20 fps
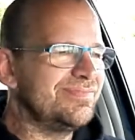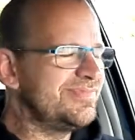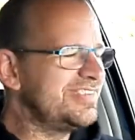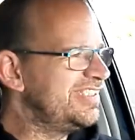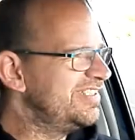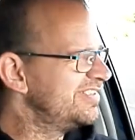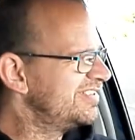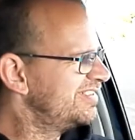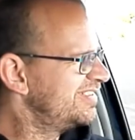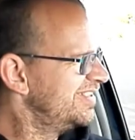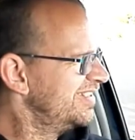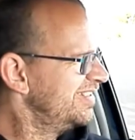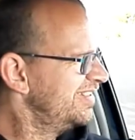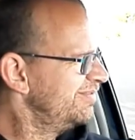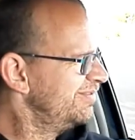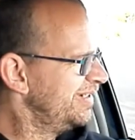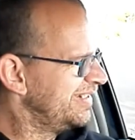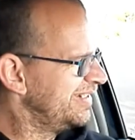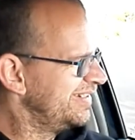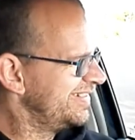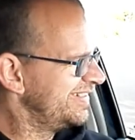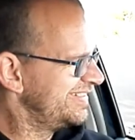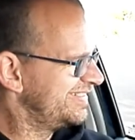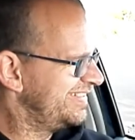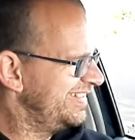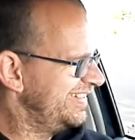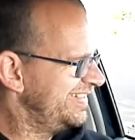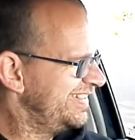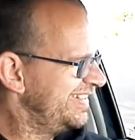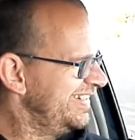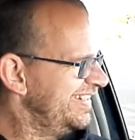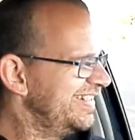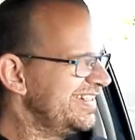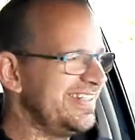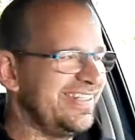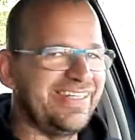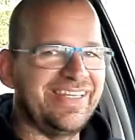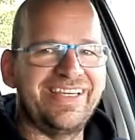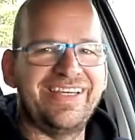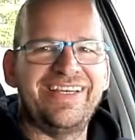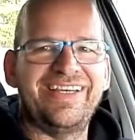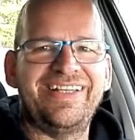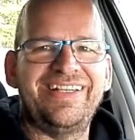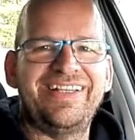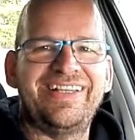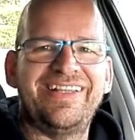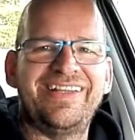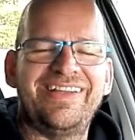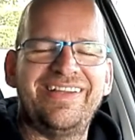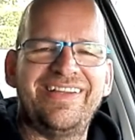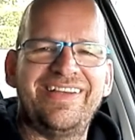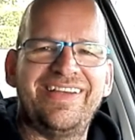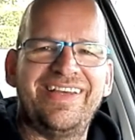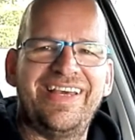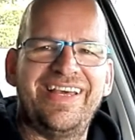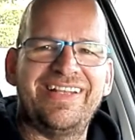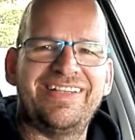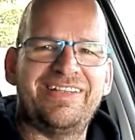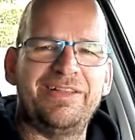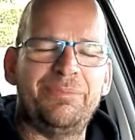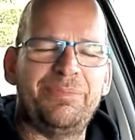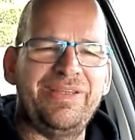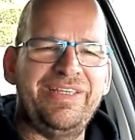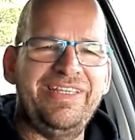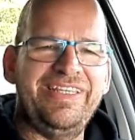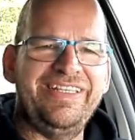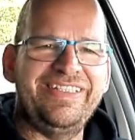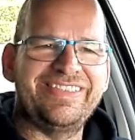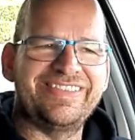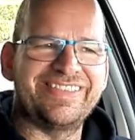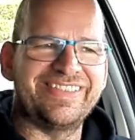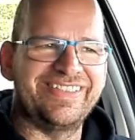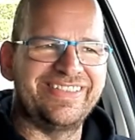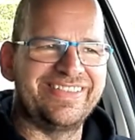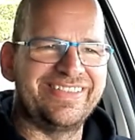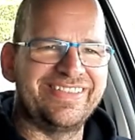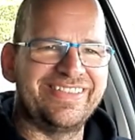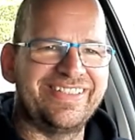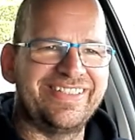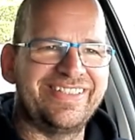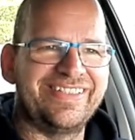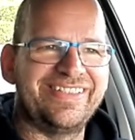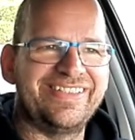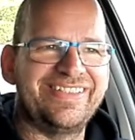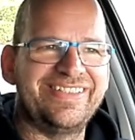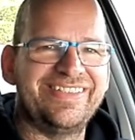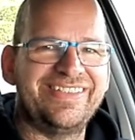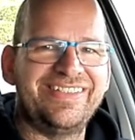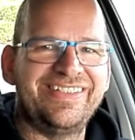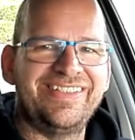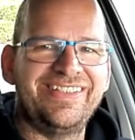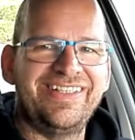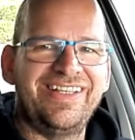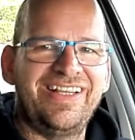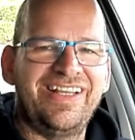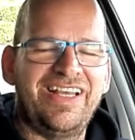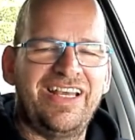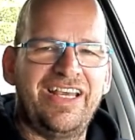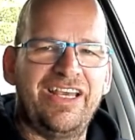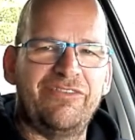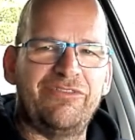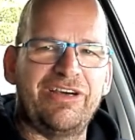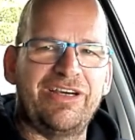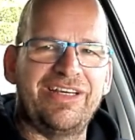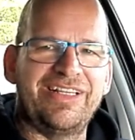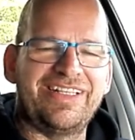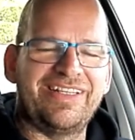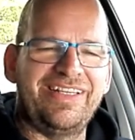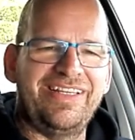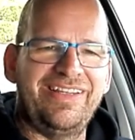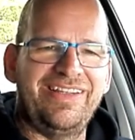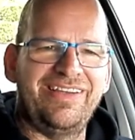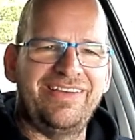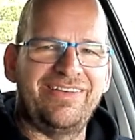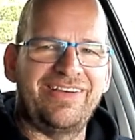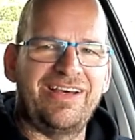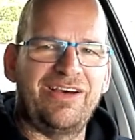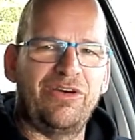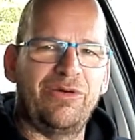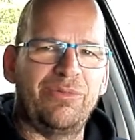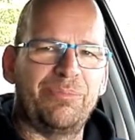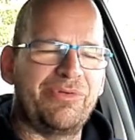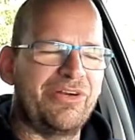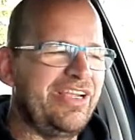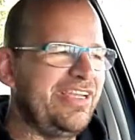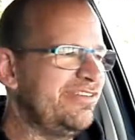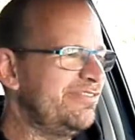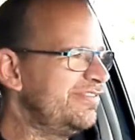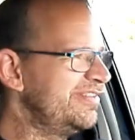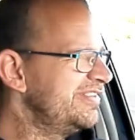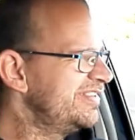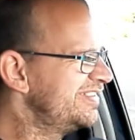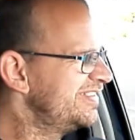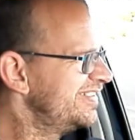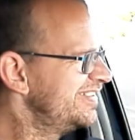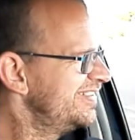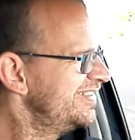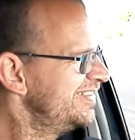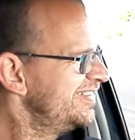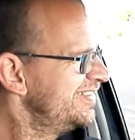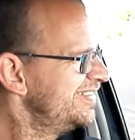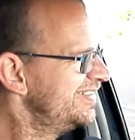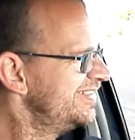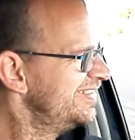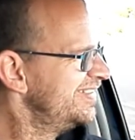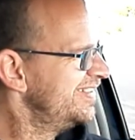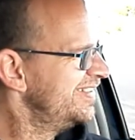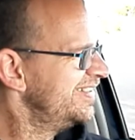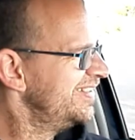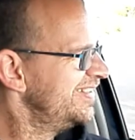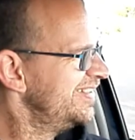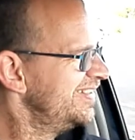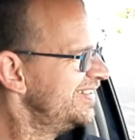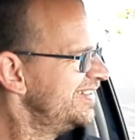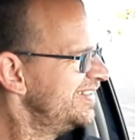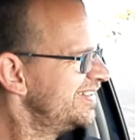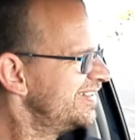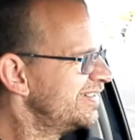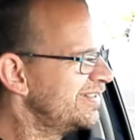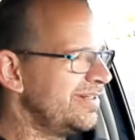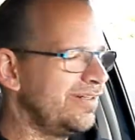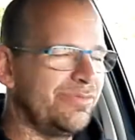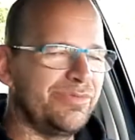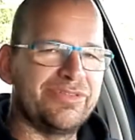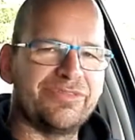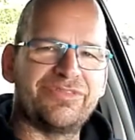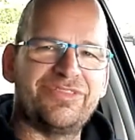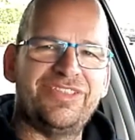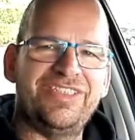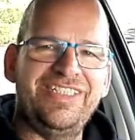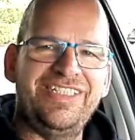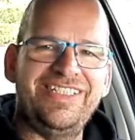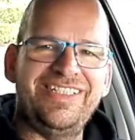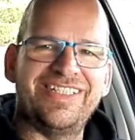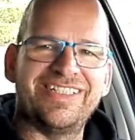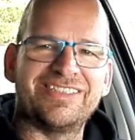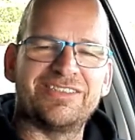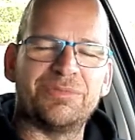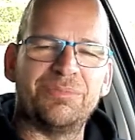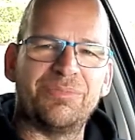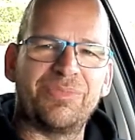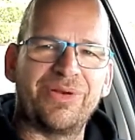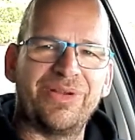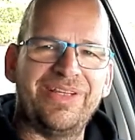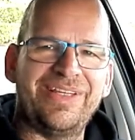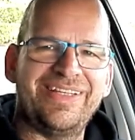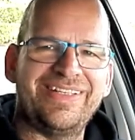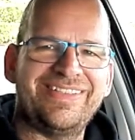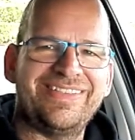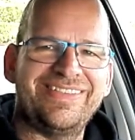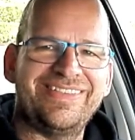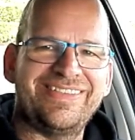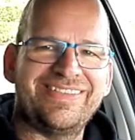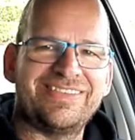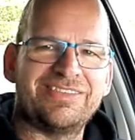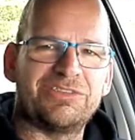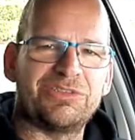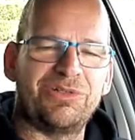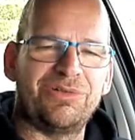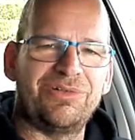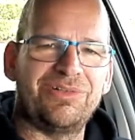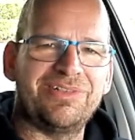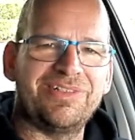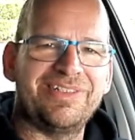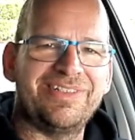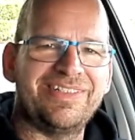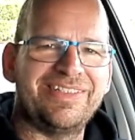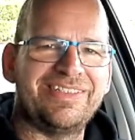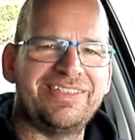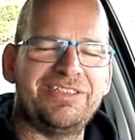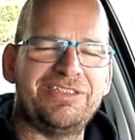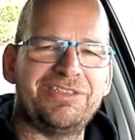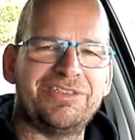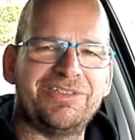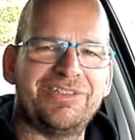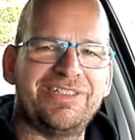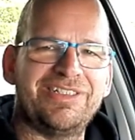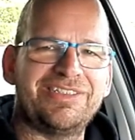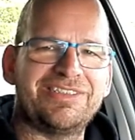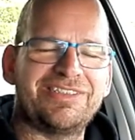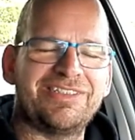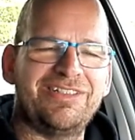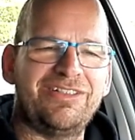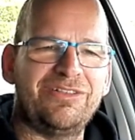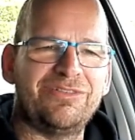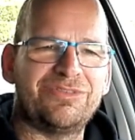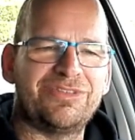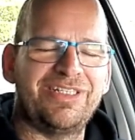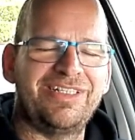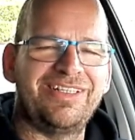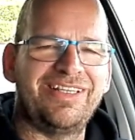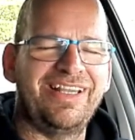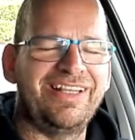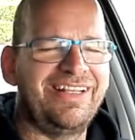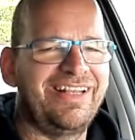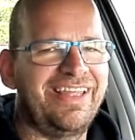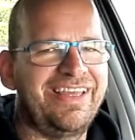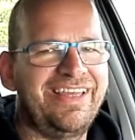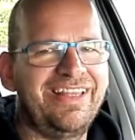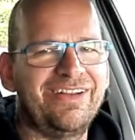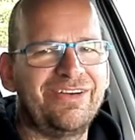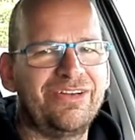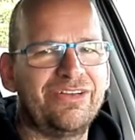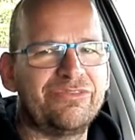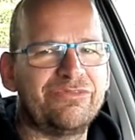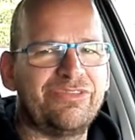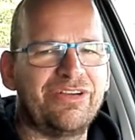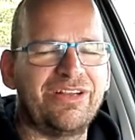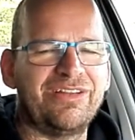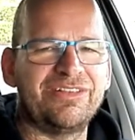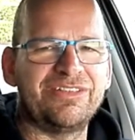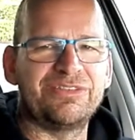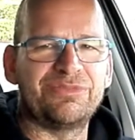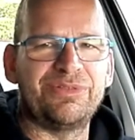just, we're gonna sit here and at the beach and have our breakfast, cup of tea and some bread, and talk and enjoy ourselves, and then later on for lunch